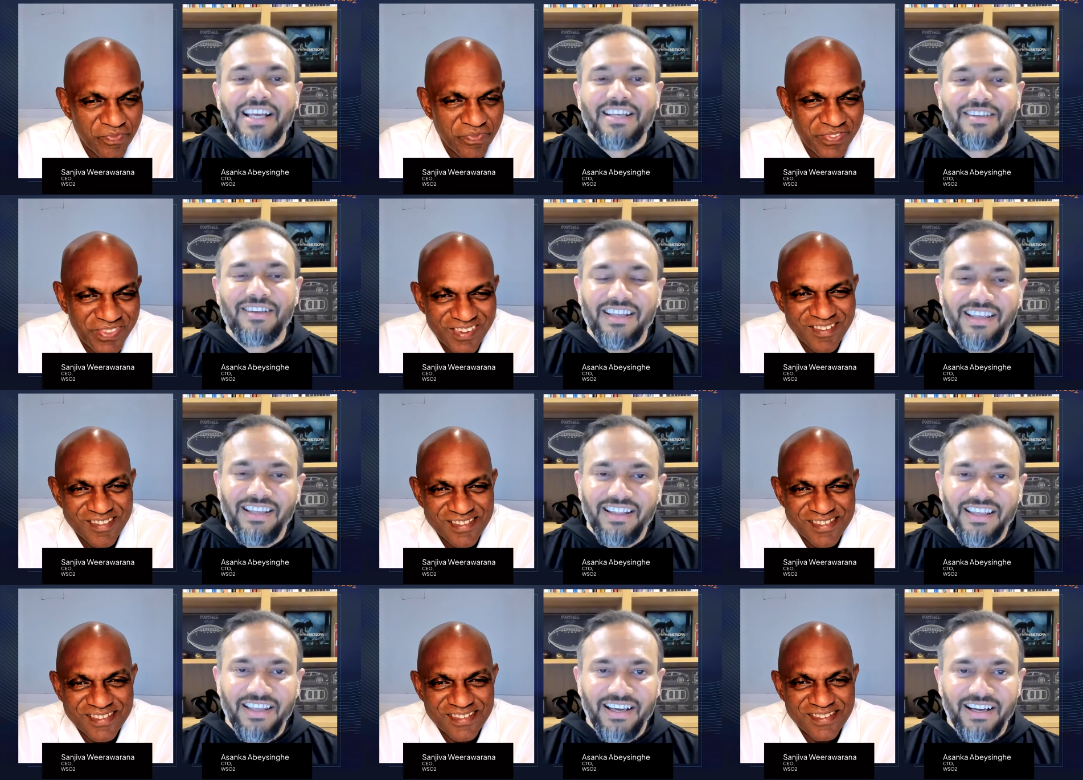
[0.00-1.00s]
Speaker 1: So the
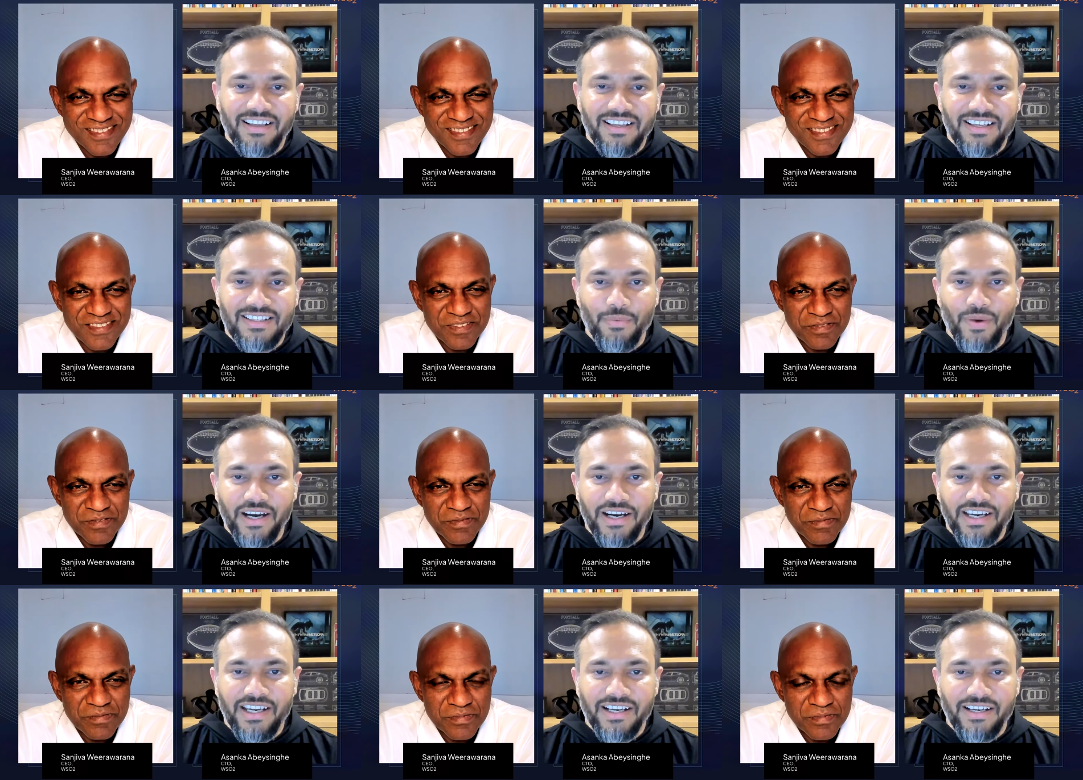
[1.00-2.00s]
the uh, it's a
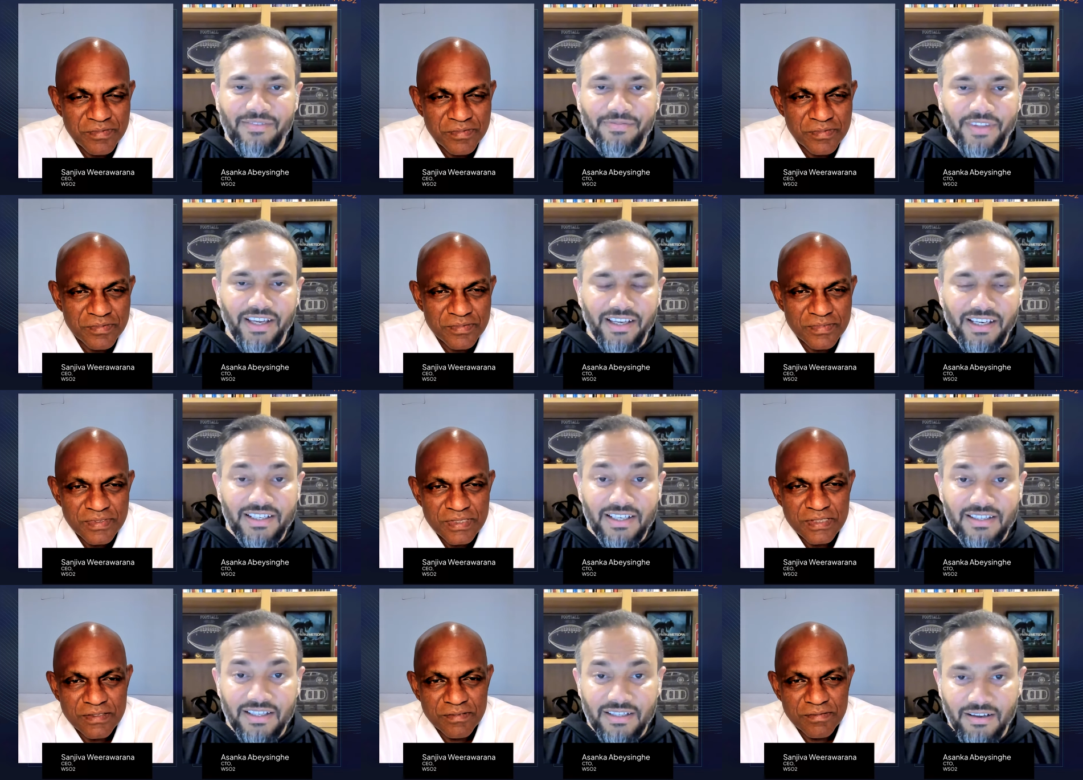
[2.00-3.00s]
very uh, uh
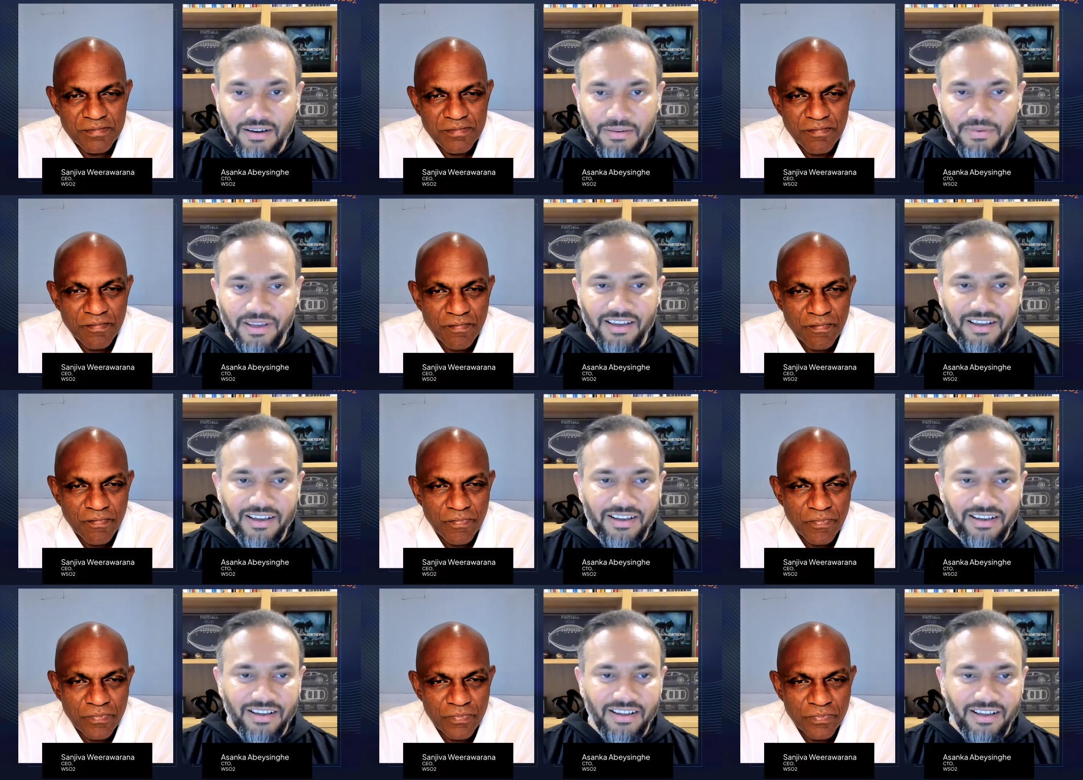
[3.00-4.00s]
interesting topic
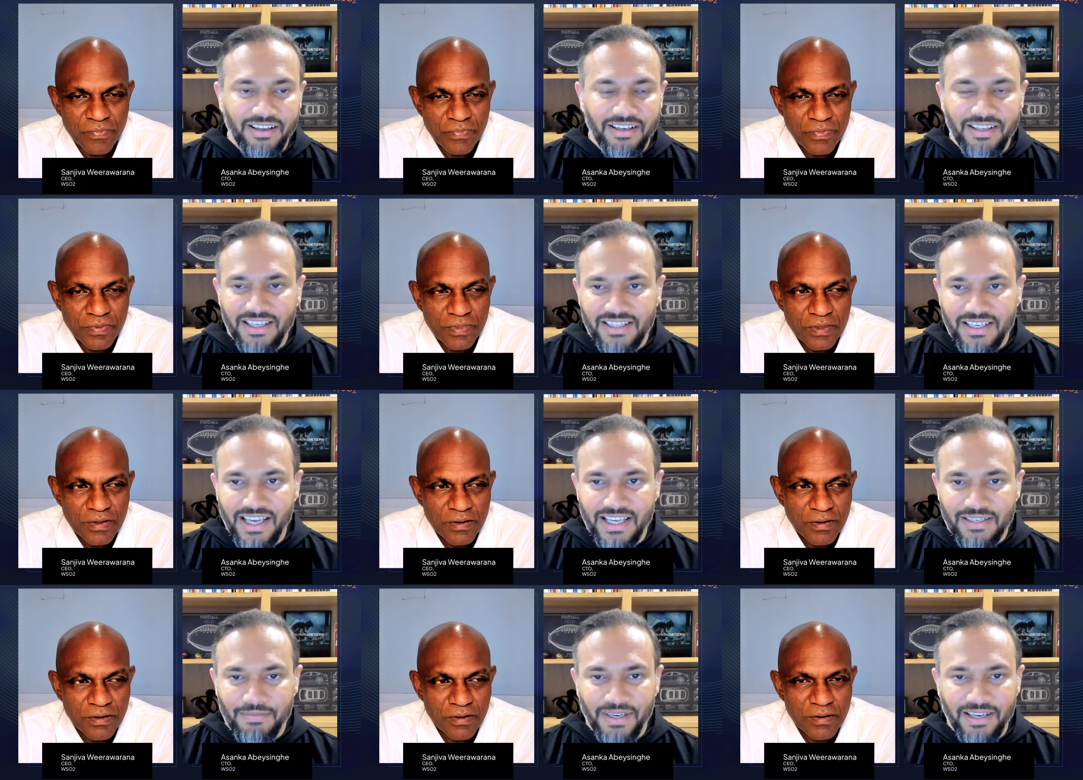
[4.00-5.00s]
uh, these
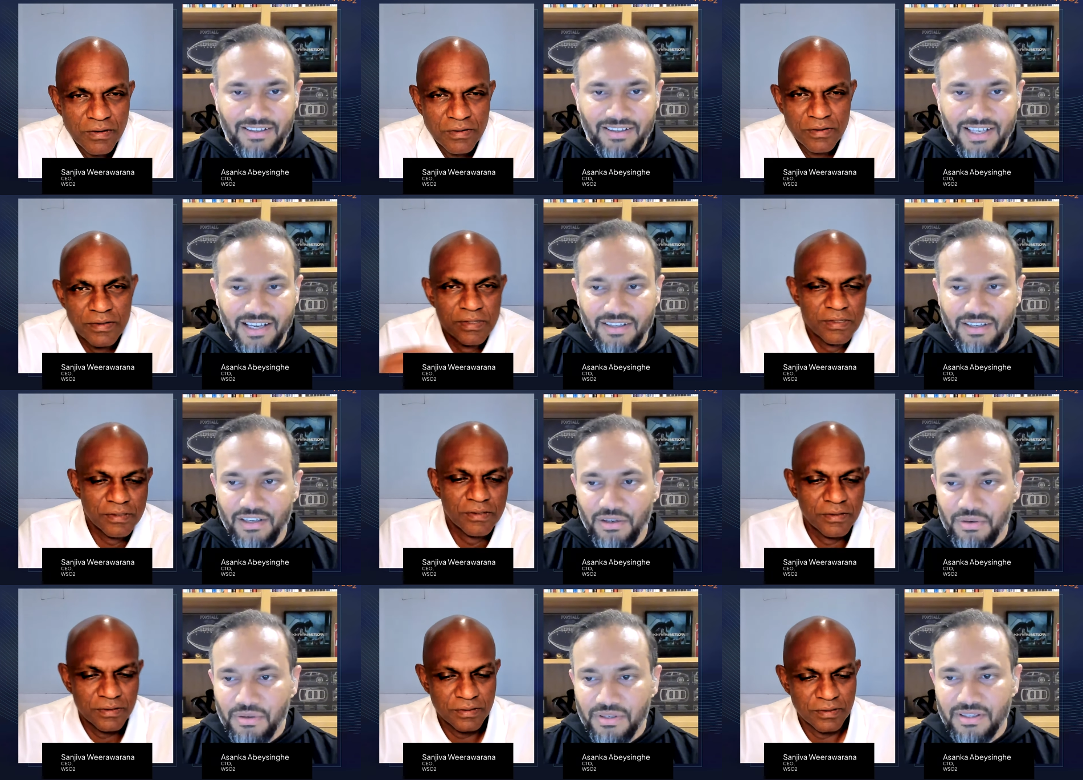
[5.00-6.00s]
days because there's a
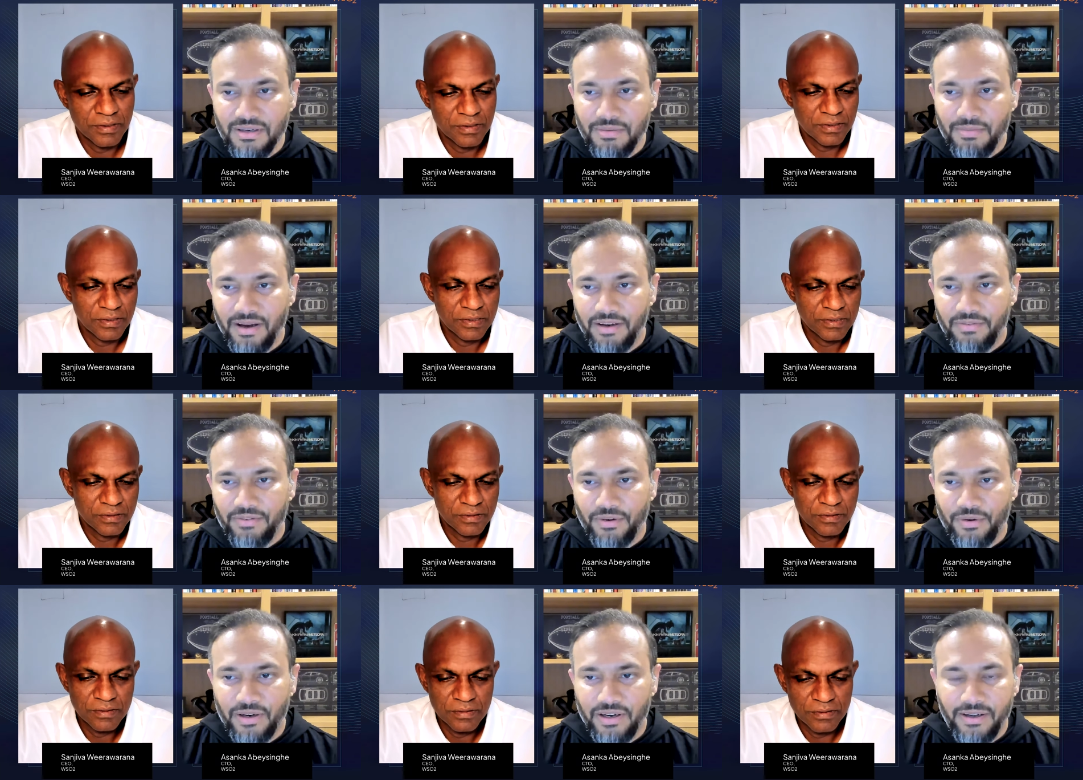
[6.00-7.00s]
huge demand
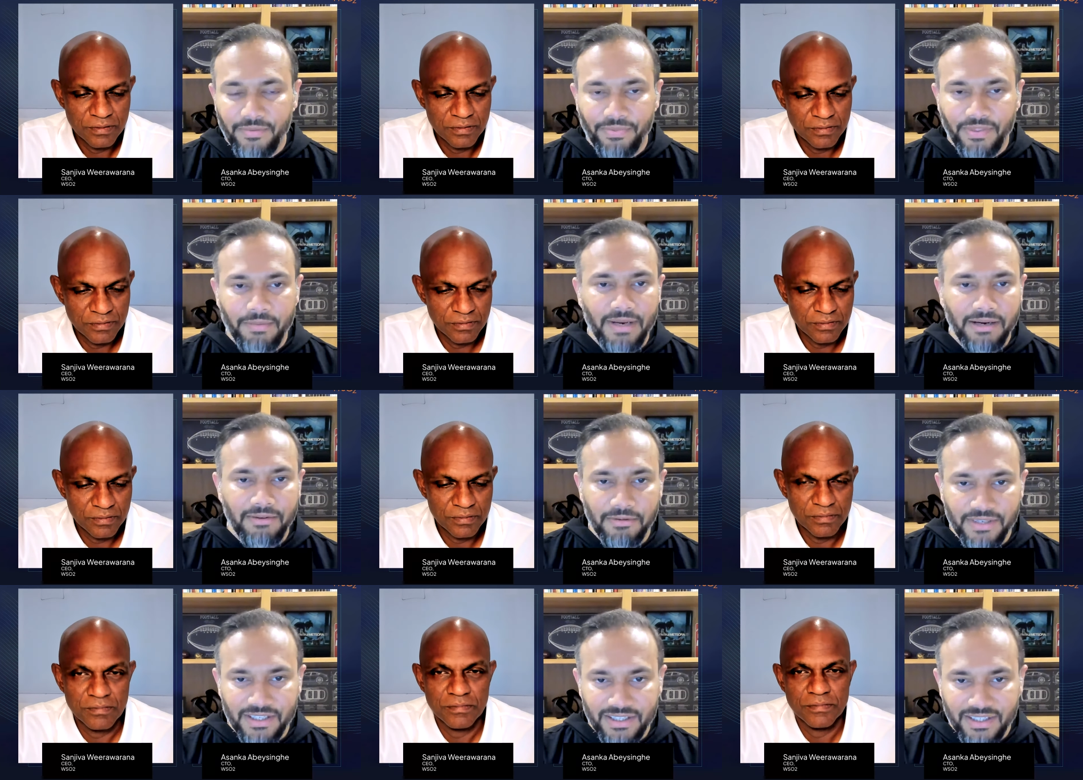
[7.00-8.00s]
for uh,
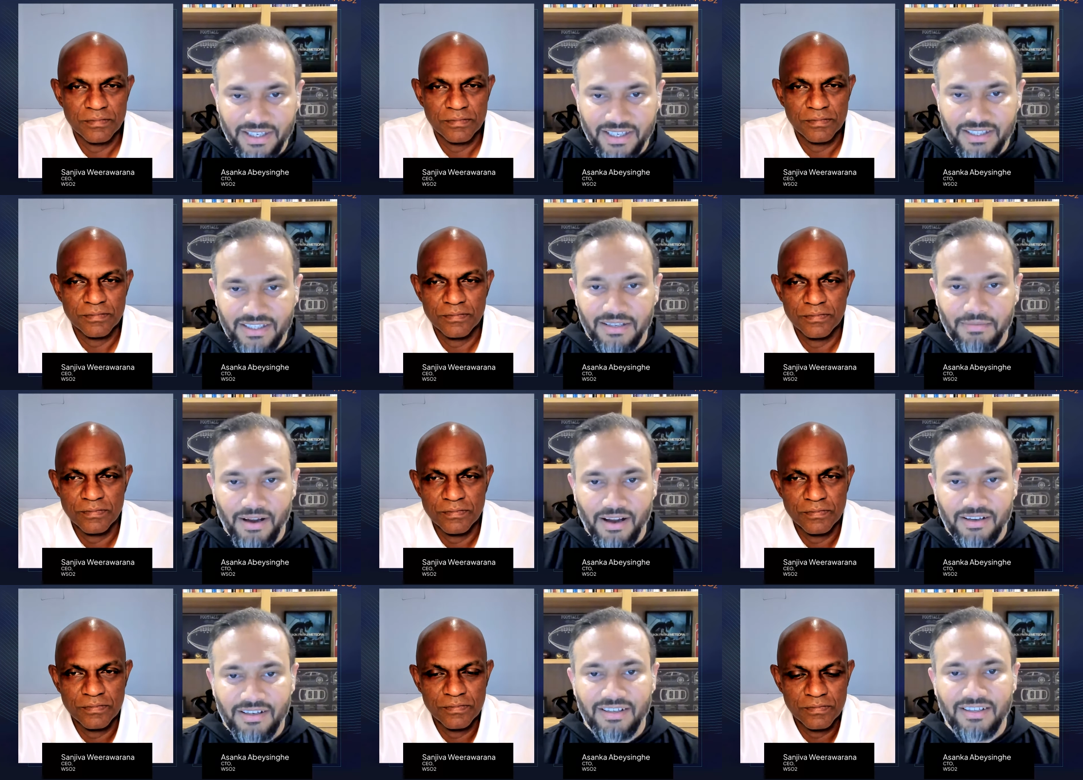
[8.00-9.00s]
platform engineers in the
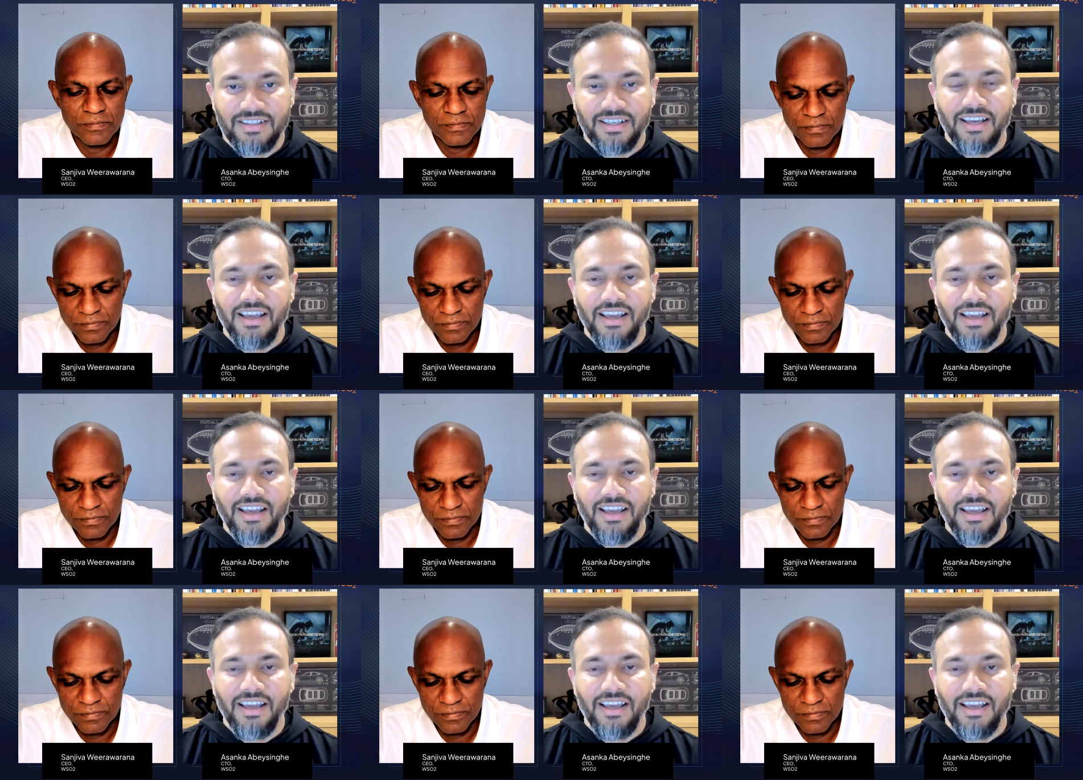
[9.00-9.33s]
market